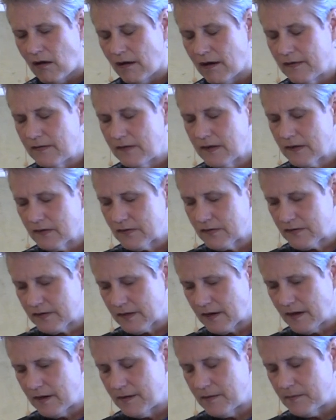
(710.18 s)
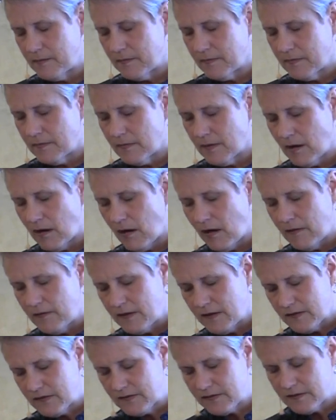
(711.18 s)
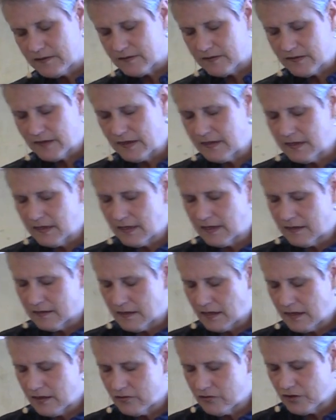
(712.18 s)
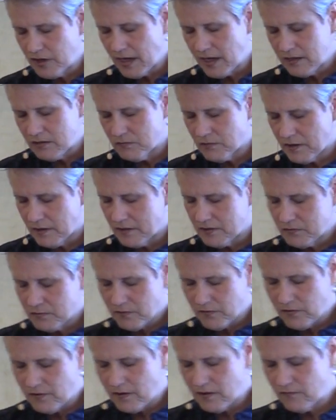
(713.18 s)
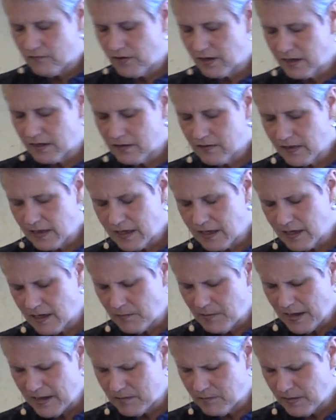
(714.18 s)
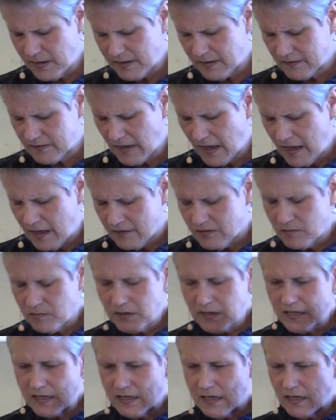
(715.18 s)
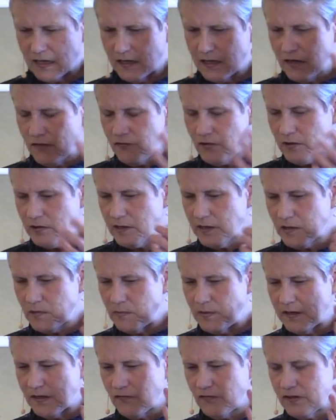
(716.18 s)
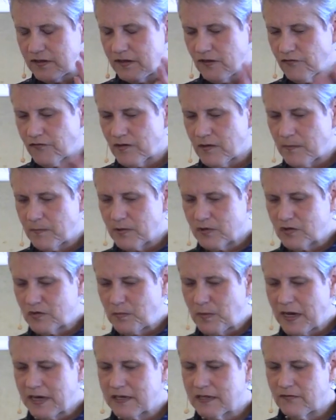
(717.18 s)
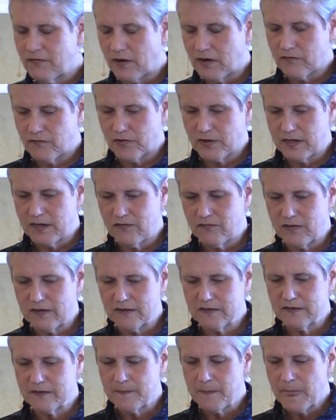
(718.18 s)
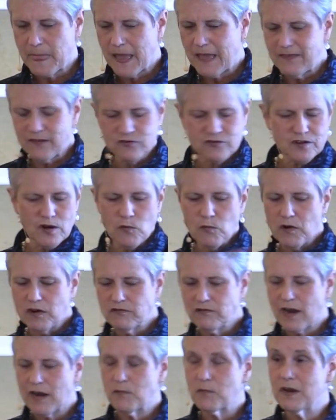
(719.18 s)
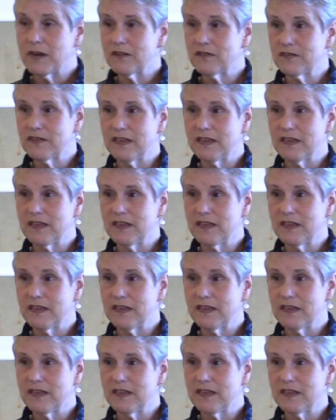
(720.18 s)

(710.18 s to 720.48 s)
on this. Um, on this Sunday in, in January, as we're th think, thinking about abundance. So, I'm going to give you a little bit of a different perspective on forgiveness. And there's no one right way to